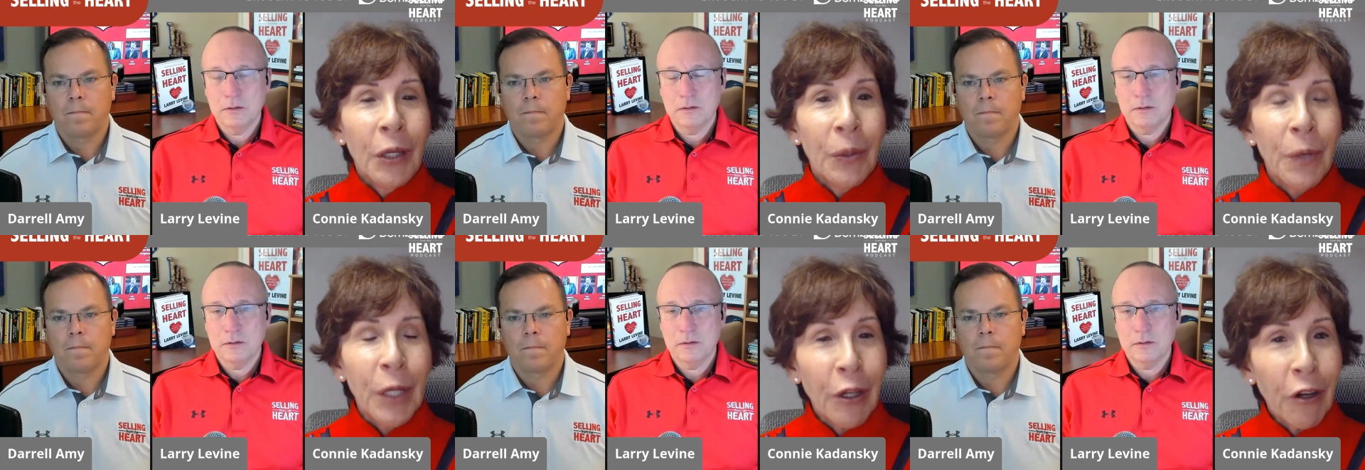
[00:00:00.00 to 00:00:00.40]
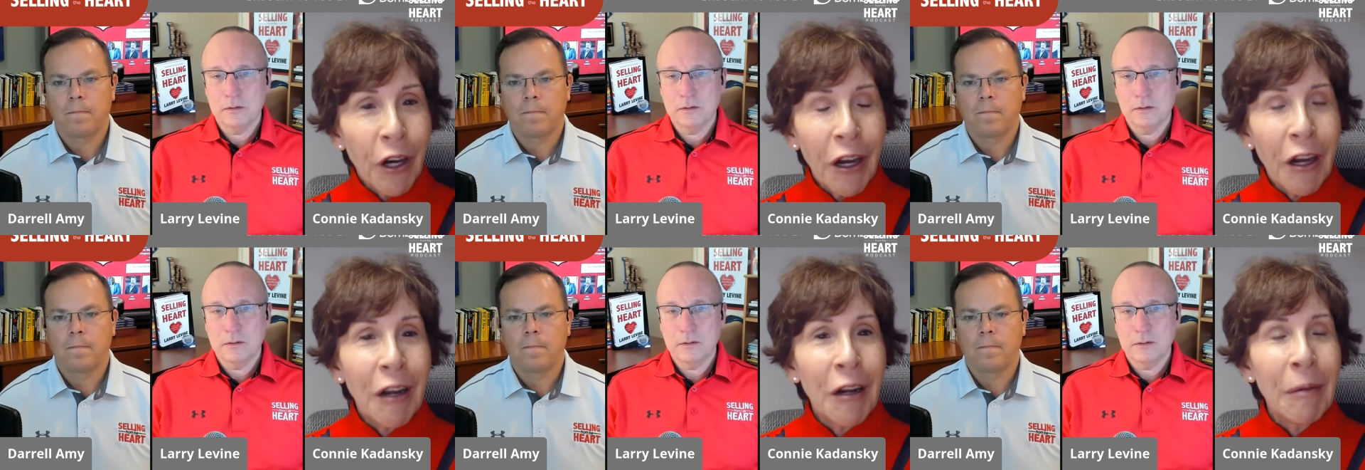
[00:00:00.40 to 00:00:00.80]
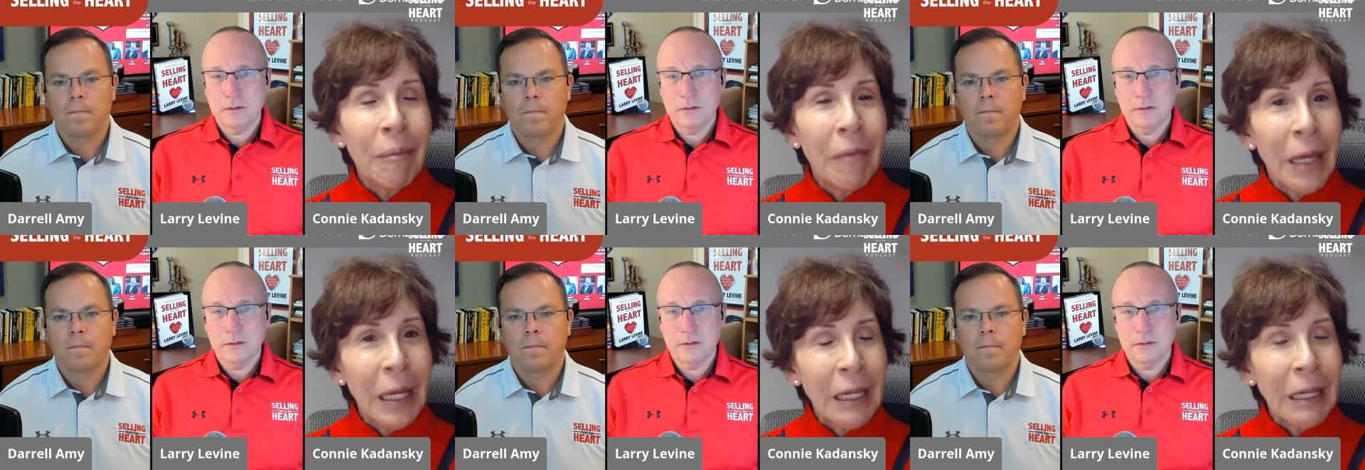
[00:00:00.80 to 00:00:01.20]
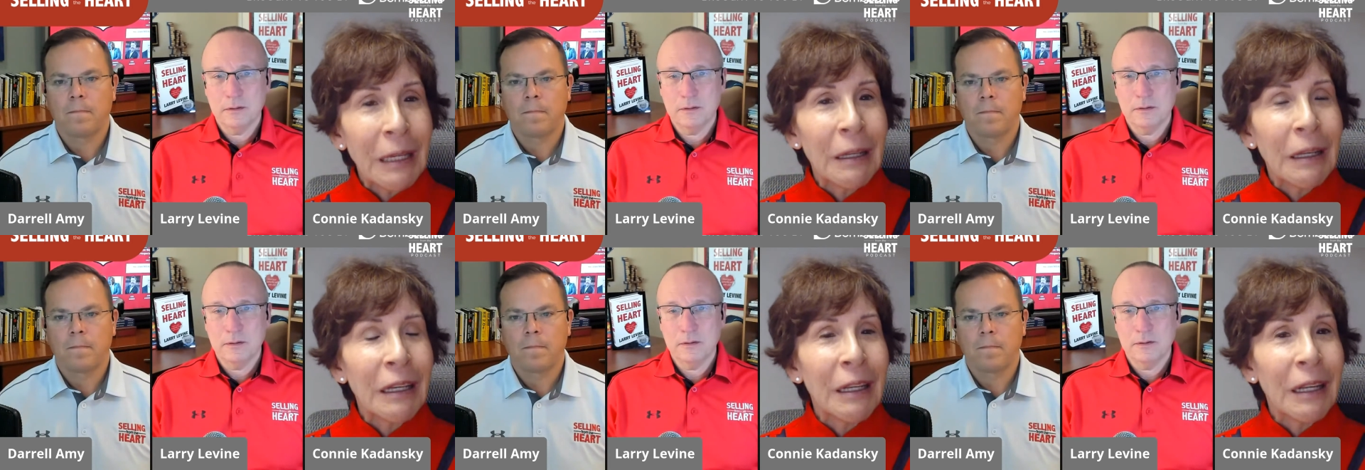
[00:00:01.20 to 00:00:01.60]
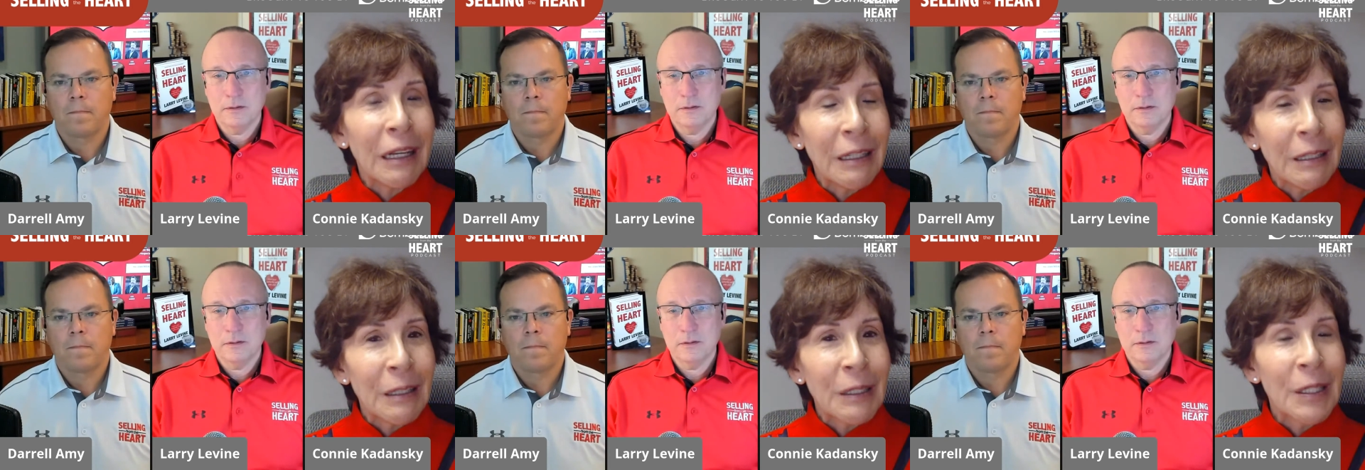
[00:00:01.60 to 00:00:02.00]
Speaker 1: we are making an
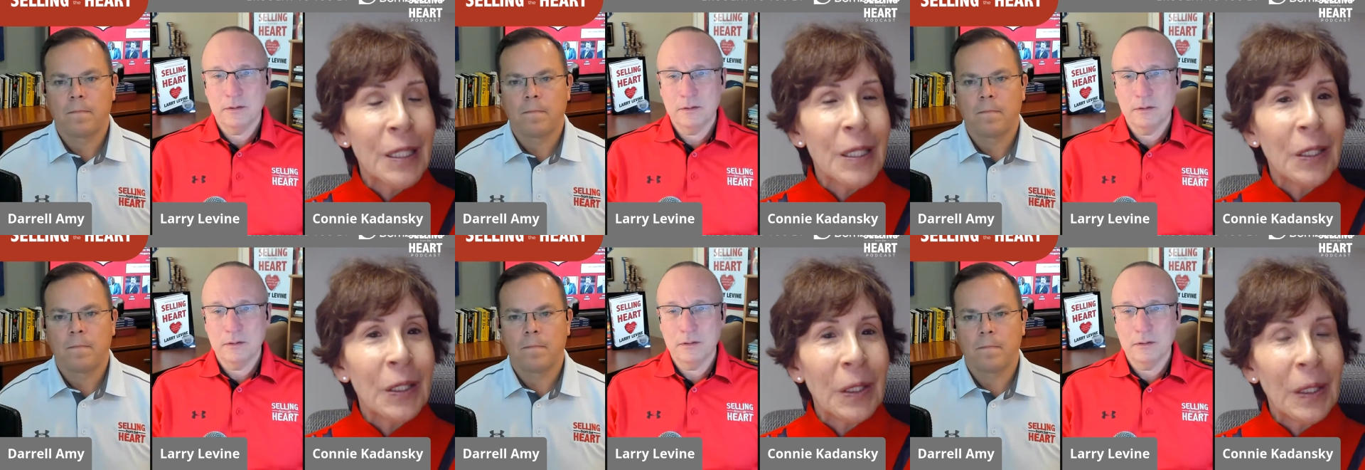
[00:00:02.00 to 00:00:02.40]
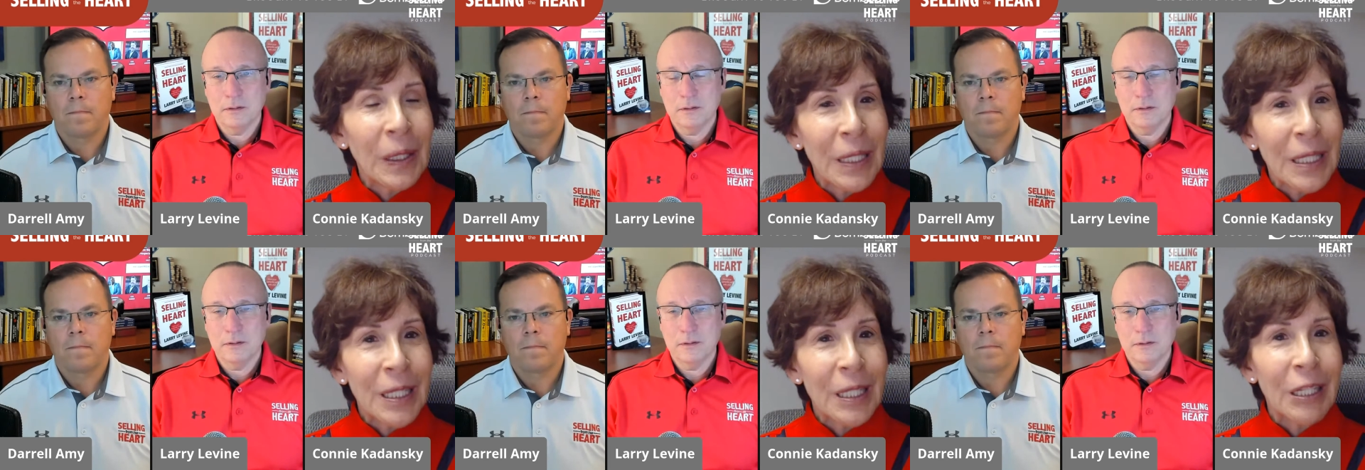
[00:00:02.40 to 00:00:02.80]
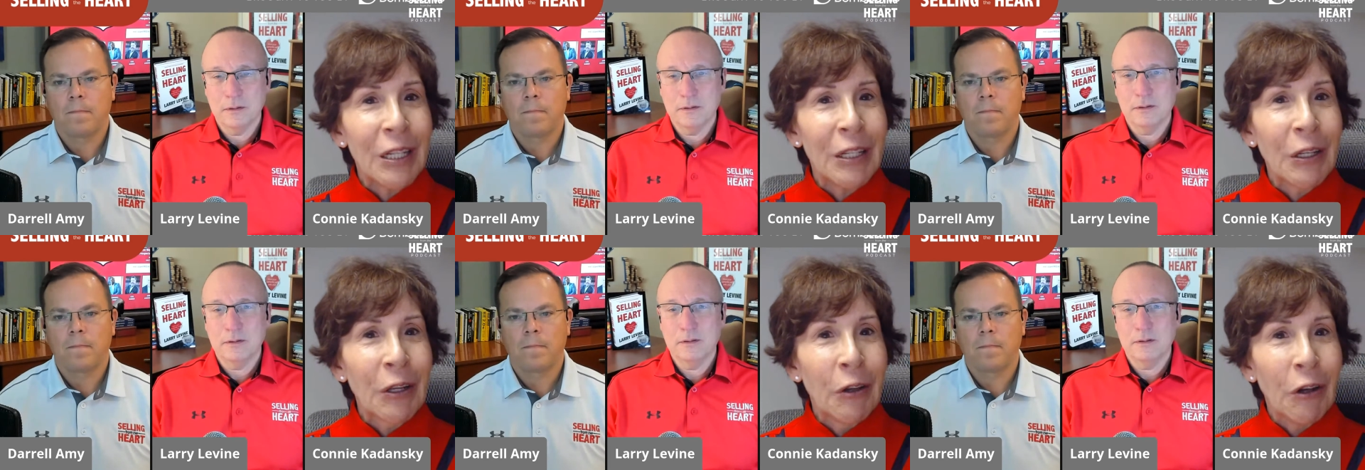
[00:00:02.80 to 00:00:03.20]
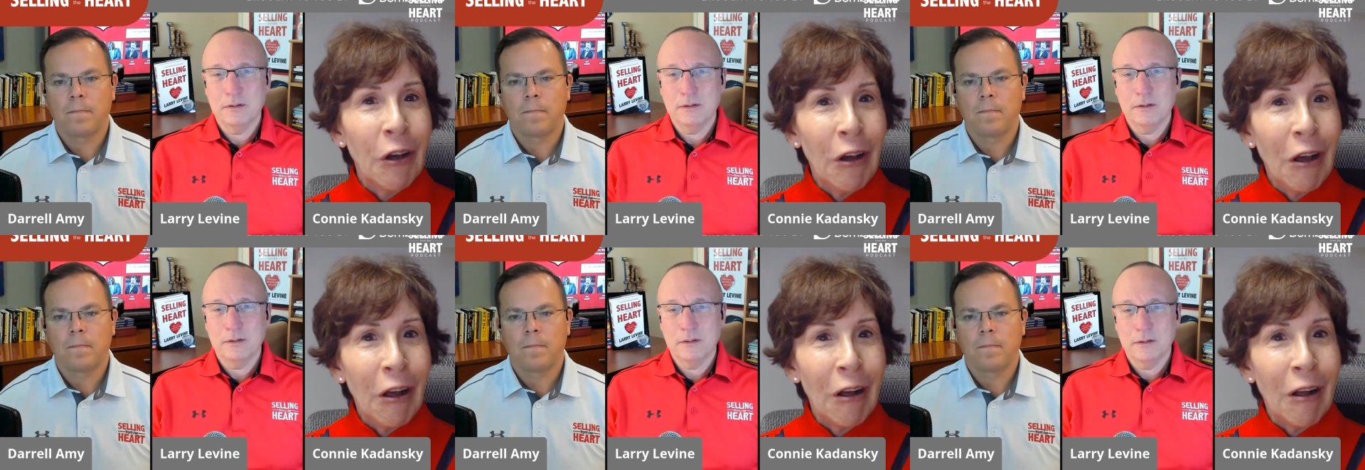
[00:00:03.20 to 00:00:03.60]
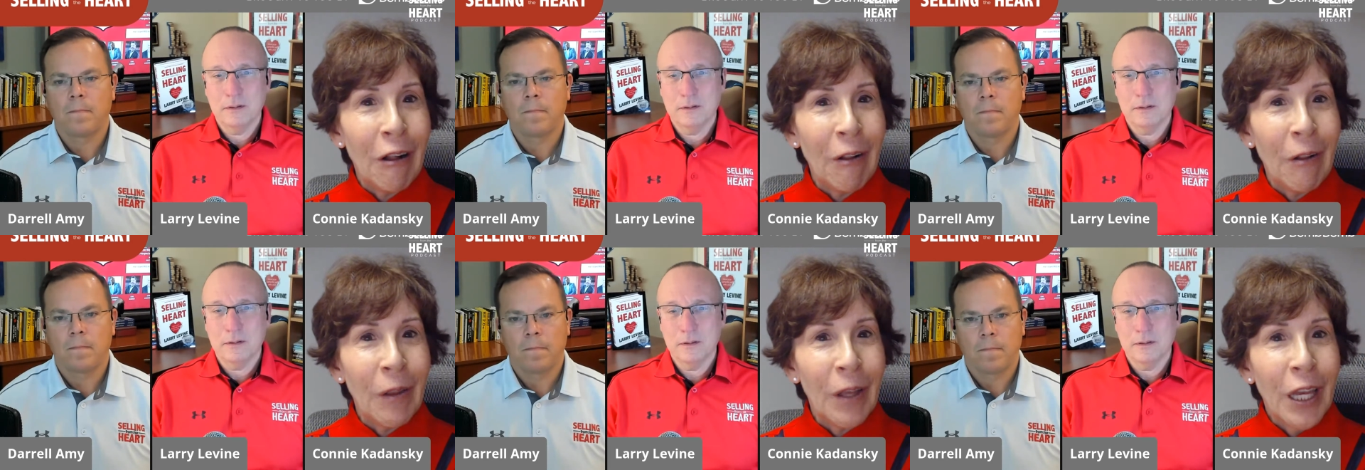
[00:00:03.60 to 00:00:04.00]
unsolicited
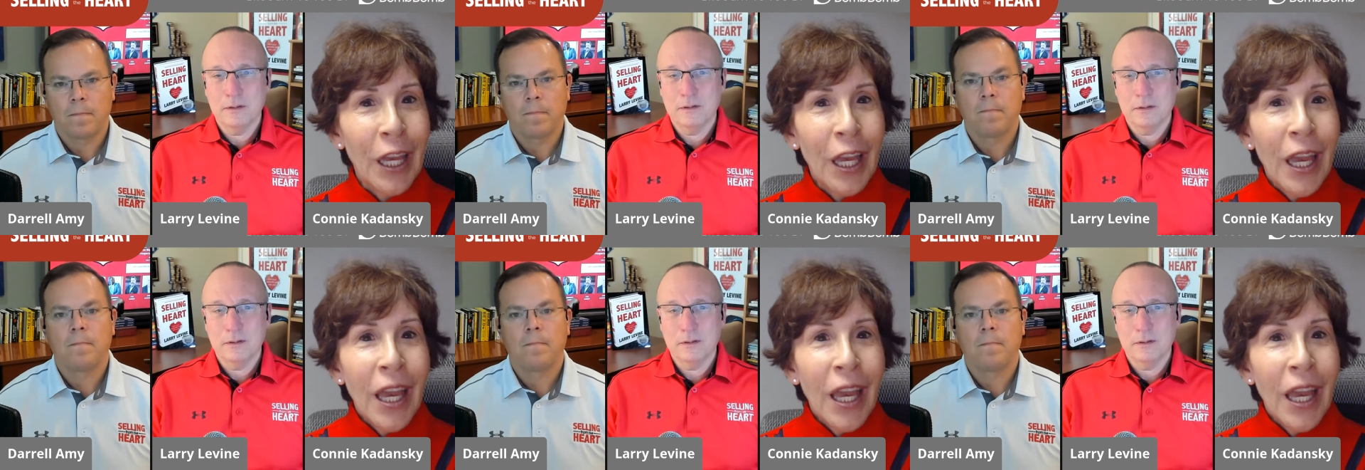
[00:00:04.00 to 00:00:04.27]
call.